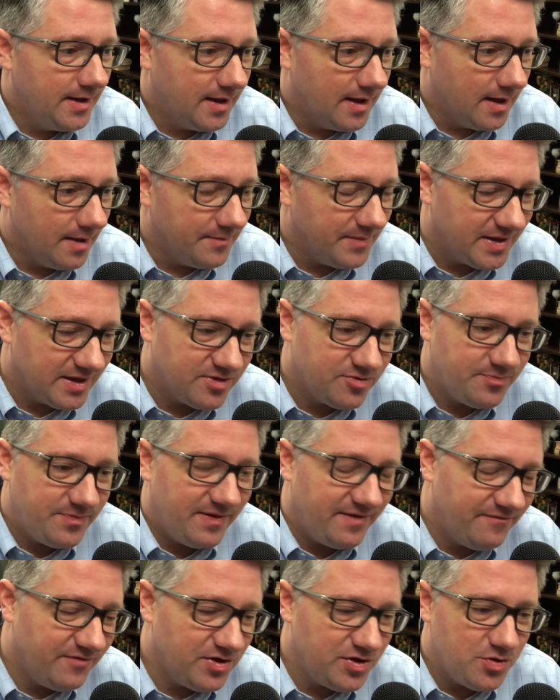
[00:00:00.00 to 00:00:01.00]

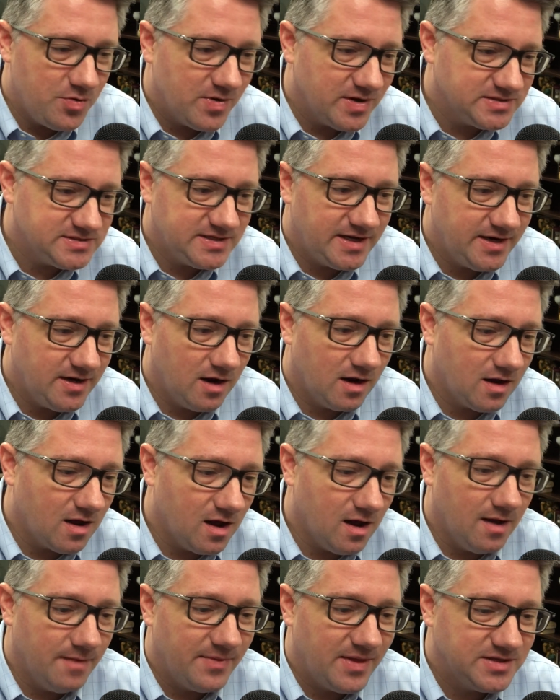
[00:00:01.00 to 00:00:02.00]

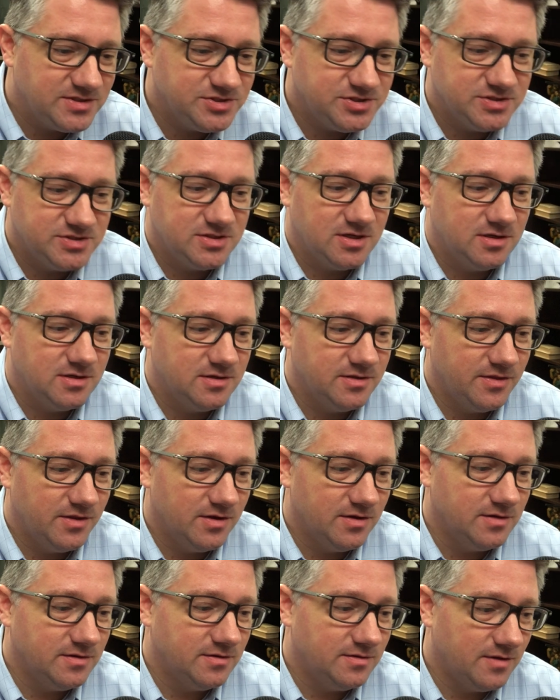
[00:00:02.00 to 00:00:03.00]
expediausa.com, that's just our
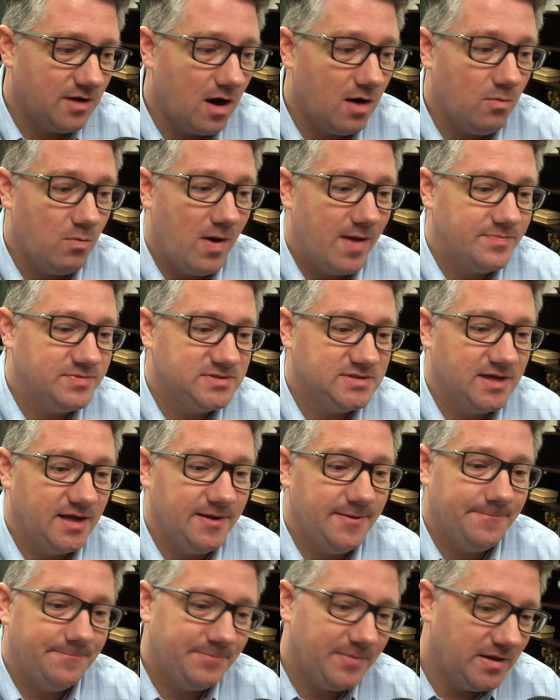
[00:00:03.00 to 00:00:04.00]

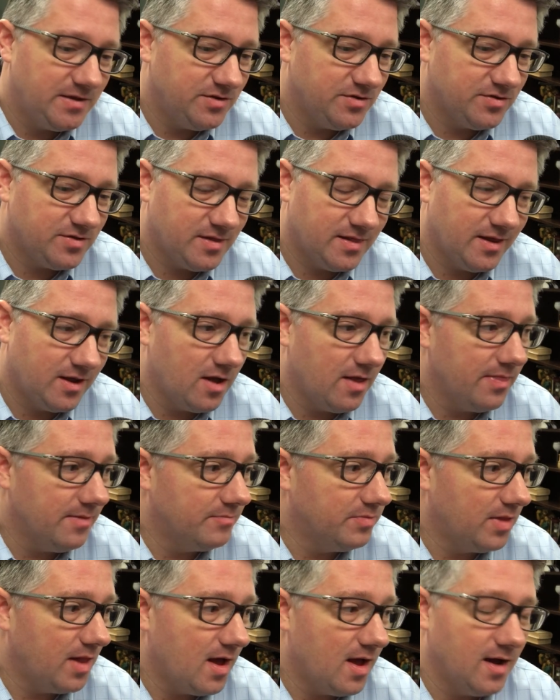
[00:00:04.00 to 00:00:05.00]
website, and just click on the
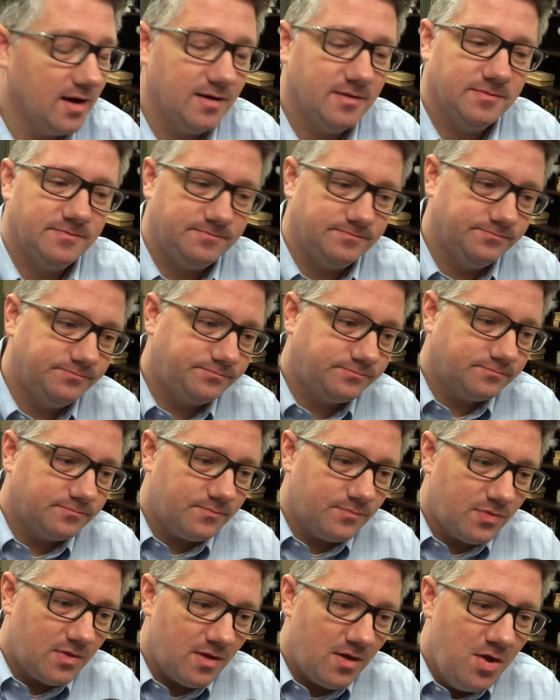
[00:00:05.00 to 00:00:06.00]
blog.
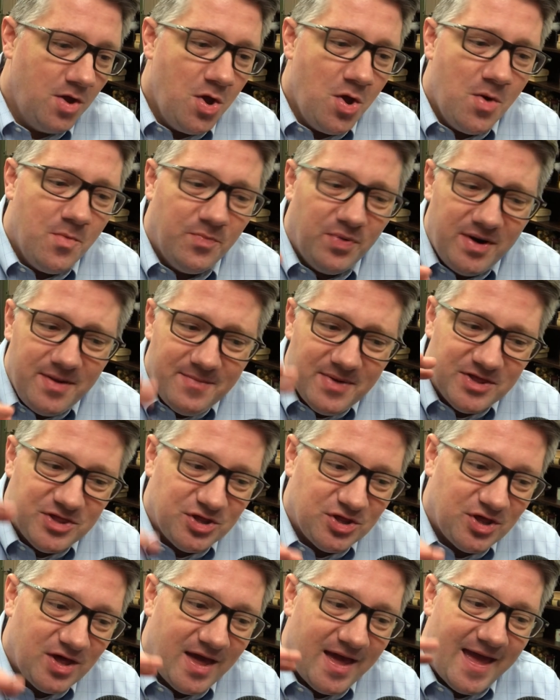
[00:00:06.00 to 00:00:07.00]
Pretty
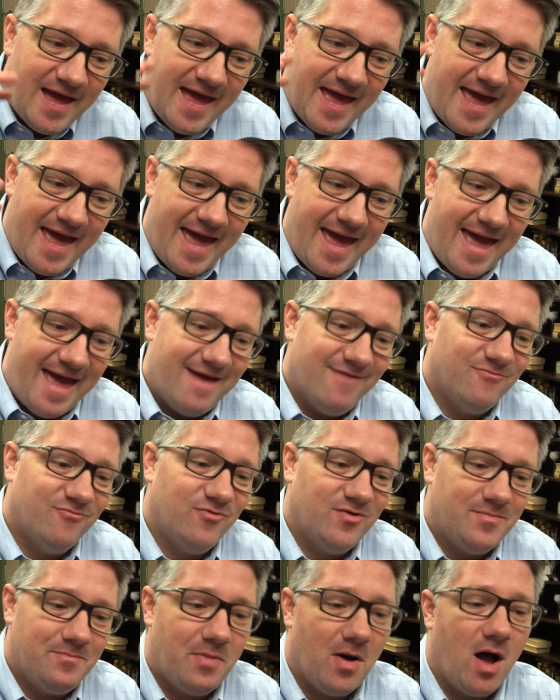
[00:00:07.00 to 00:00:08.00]
much
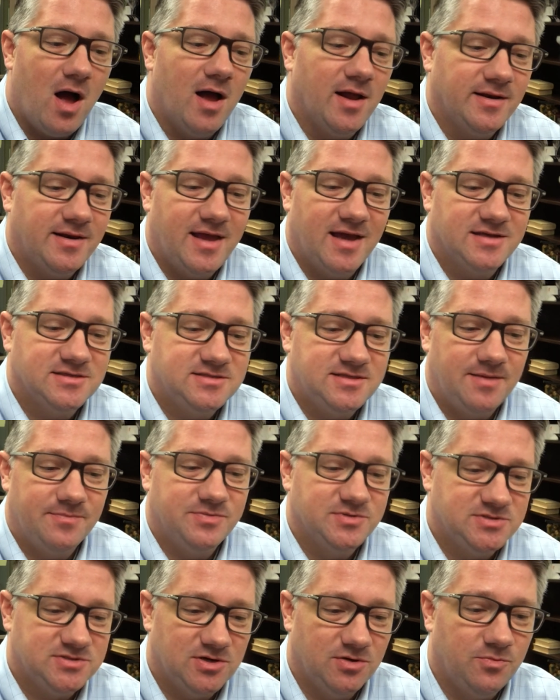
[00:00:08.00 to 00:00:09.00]
every podcast
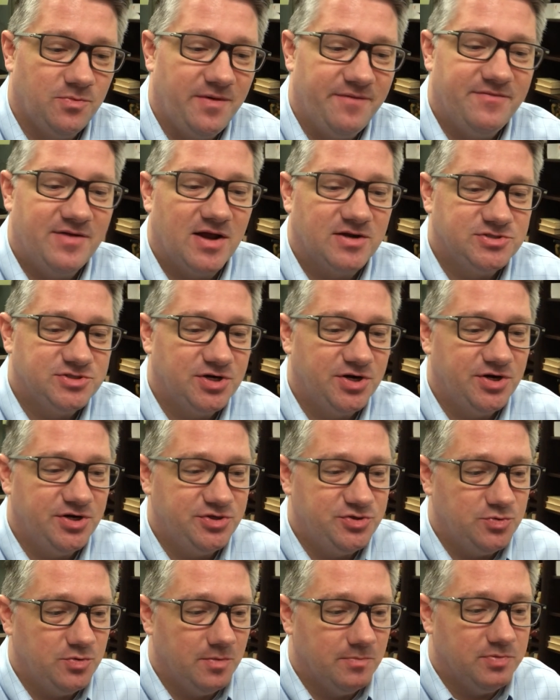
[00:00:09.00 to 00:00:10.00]
episode we've now turned
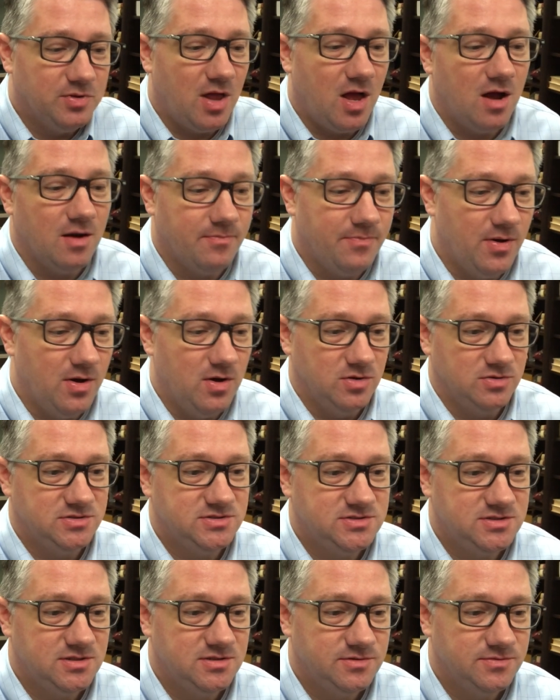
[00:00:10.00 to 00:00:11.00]
into a blog
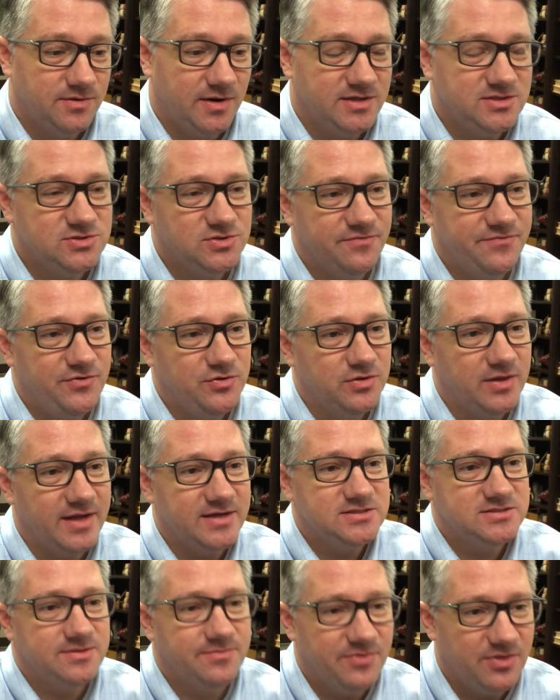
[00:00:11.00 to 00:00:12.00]
post, right? So if you
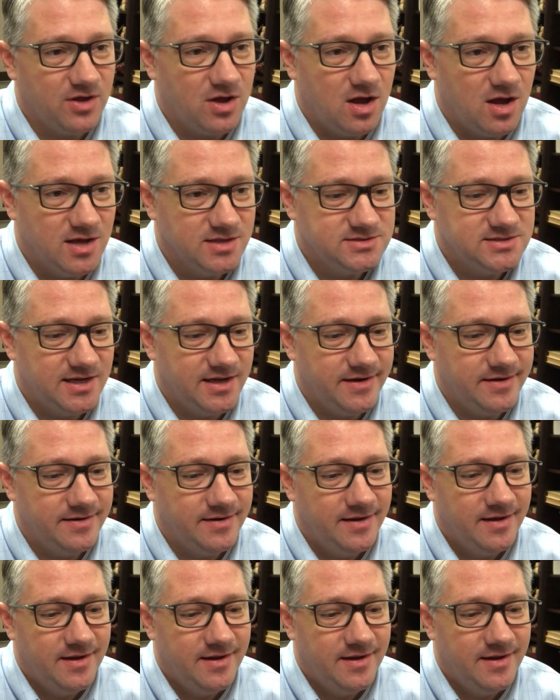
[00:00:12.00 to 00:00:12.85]
like some of the content,